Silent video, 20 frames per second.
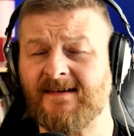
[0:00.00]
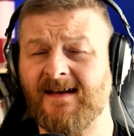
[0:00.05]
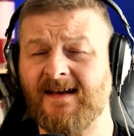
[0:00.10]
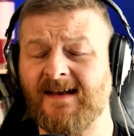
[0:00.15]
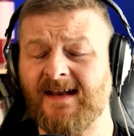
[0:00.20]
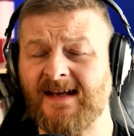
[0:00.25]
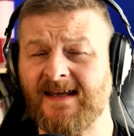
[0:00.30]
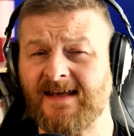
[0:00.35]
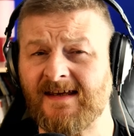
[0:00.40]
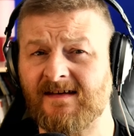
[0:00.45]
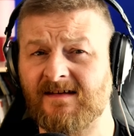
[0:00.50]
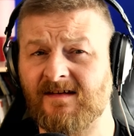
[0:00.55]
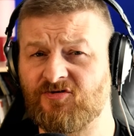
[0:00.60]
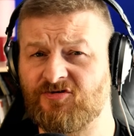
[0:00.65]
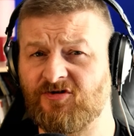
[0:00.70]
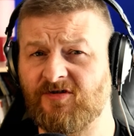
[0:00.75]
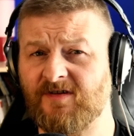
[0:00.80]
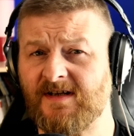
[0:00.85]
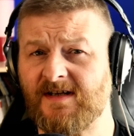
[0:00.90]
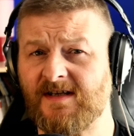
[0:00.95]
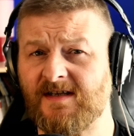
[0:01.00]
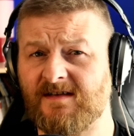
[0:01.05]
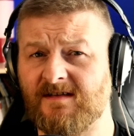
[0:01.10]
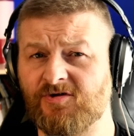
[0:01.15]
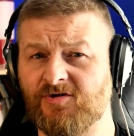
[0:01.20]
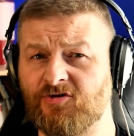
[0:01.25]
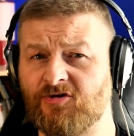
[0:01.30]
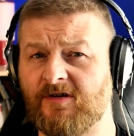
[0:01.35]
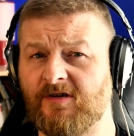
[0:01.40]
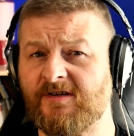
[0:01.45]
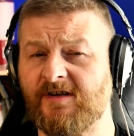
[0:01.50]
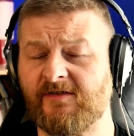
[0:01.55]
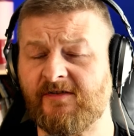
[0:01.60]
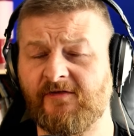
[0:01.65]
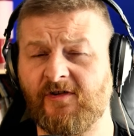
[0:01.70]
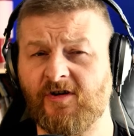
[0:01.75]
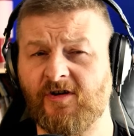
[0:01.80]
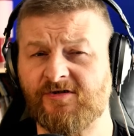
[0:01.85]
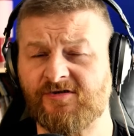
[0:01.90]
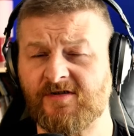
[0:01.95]
that link chronic
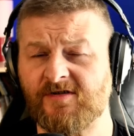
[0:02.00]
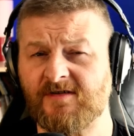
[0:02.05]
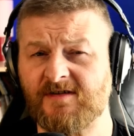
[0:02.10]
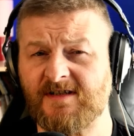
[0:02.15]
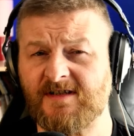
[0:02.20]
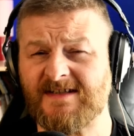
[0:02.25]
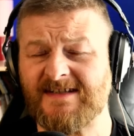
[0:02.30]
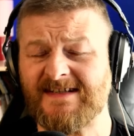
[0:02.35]
neurodivergent